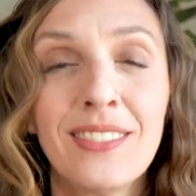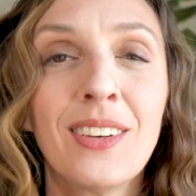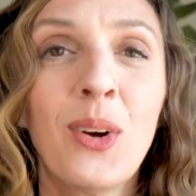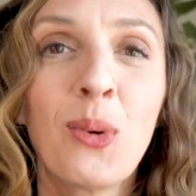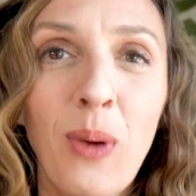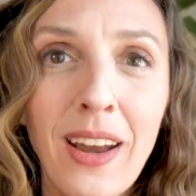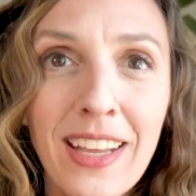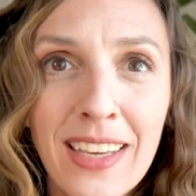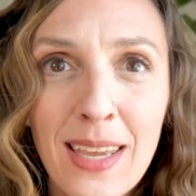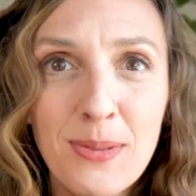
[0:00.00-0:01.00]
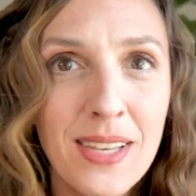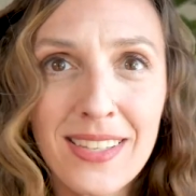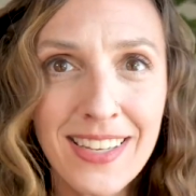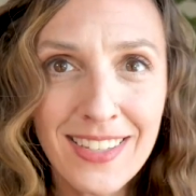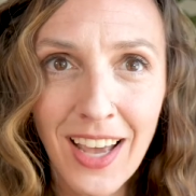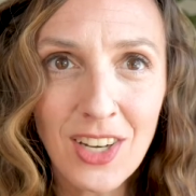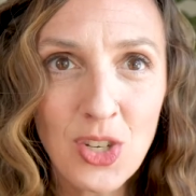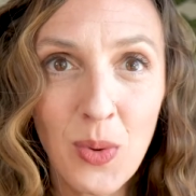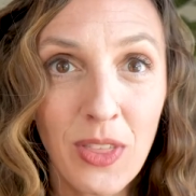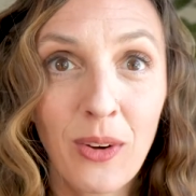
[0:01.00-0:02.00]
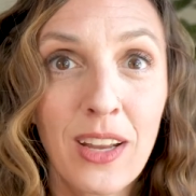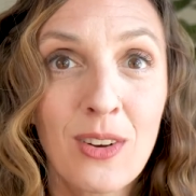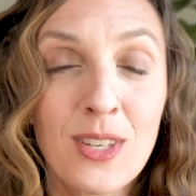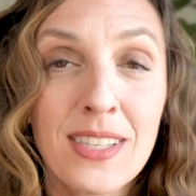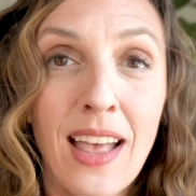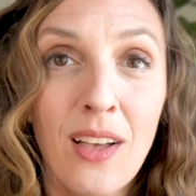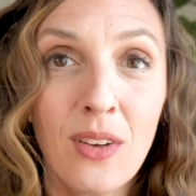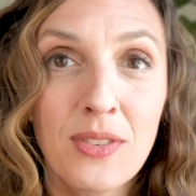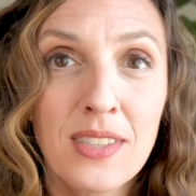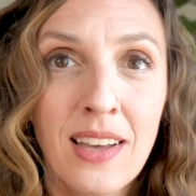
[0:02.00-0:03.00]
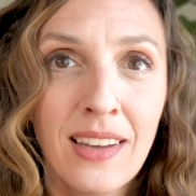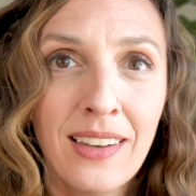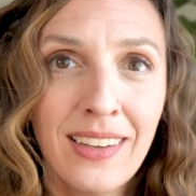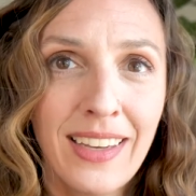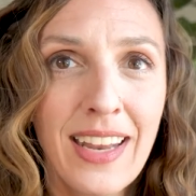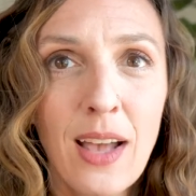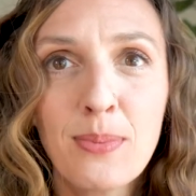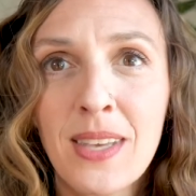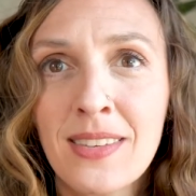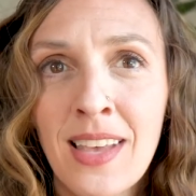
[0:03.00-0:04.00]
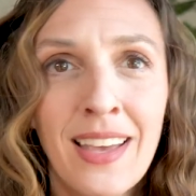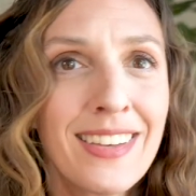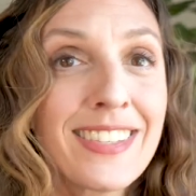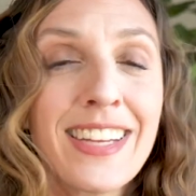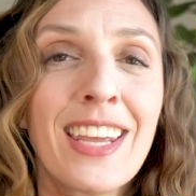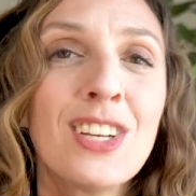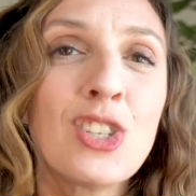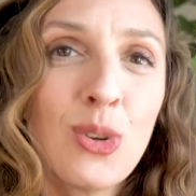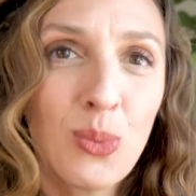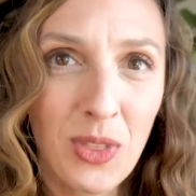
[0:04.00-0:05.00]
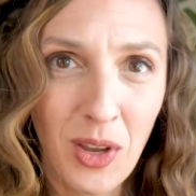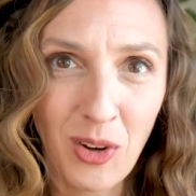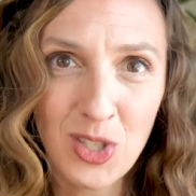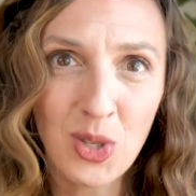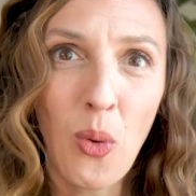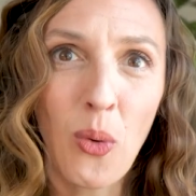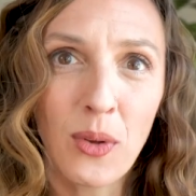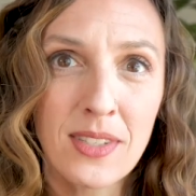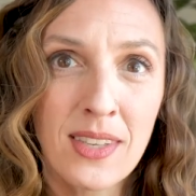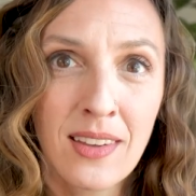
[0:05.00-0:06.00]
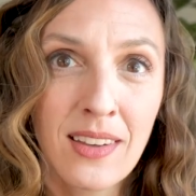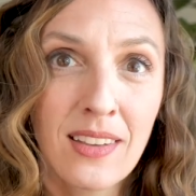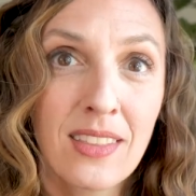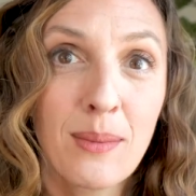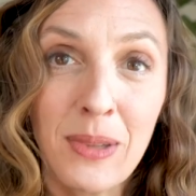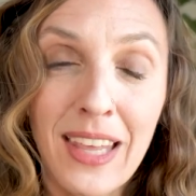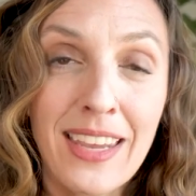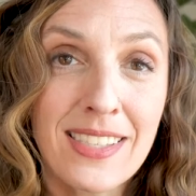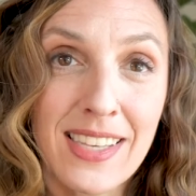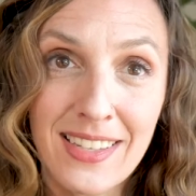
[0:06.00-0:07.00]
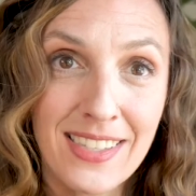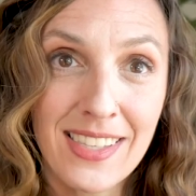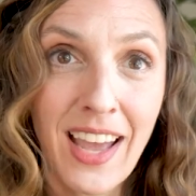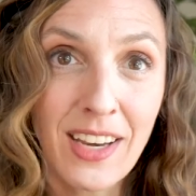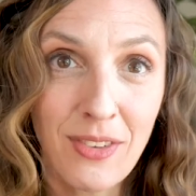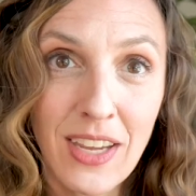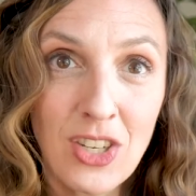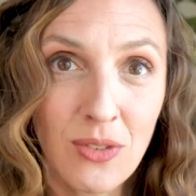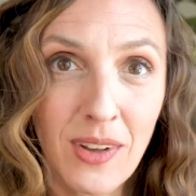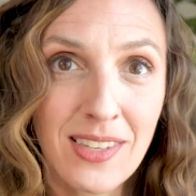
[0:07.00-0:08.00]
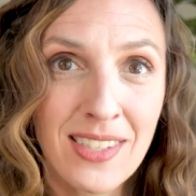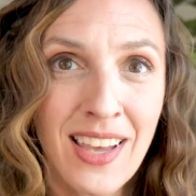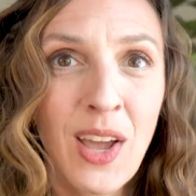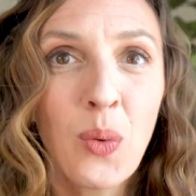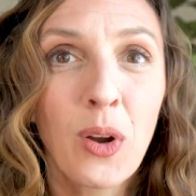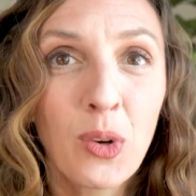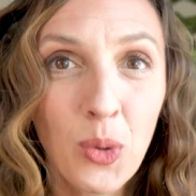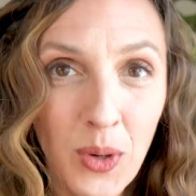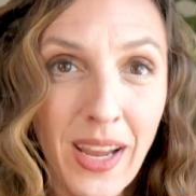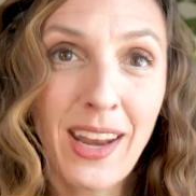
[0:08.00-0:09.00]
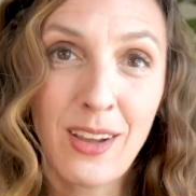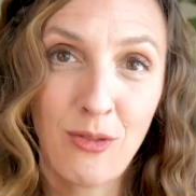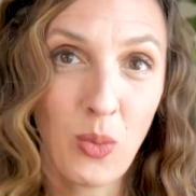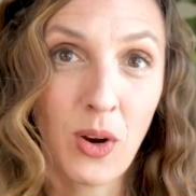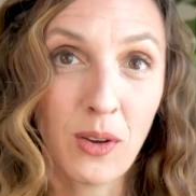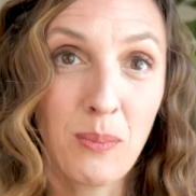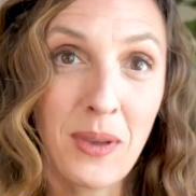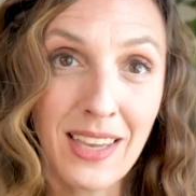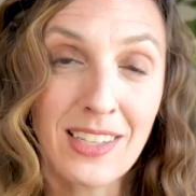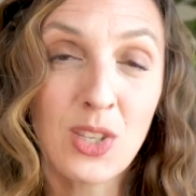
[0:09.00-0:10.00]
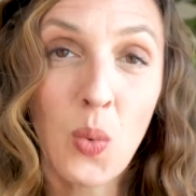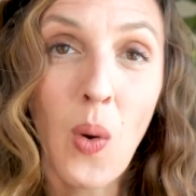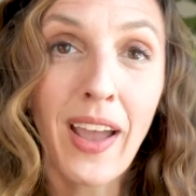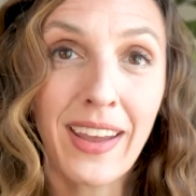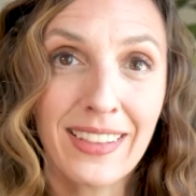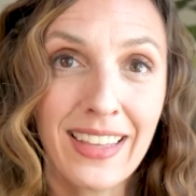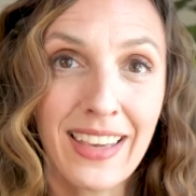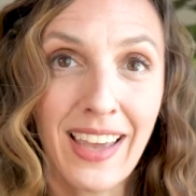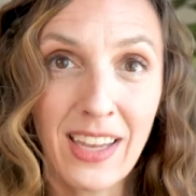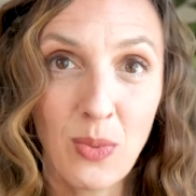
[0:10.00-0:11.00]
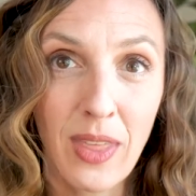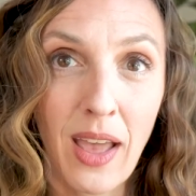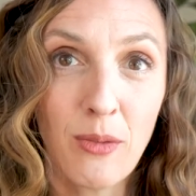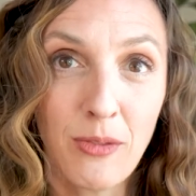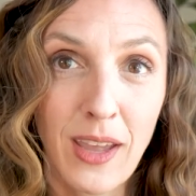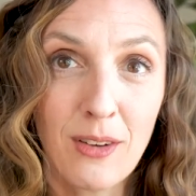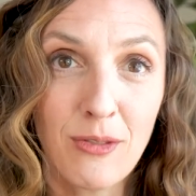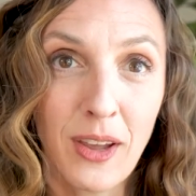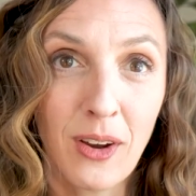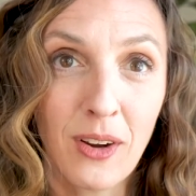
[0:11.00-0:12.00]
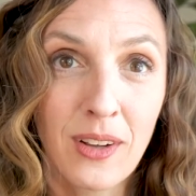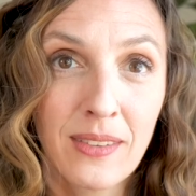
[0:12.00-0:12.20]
Well, writing keeps us in touch with our inner selves. It helps us stay in tune with our souls, the place inside of each of us where creative work begins quietly and without fanfare.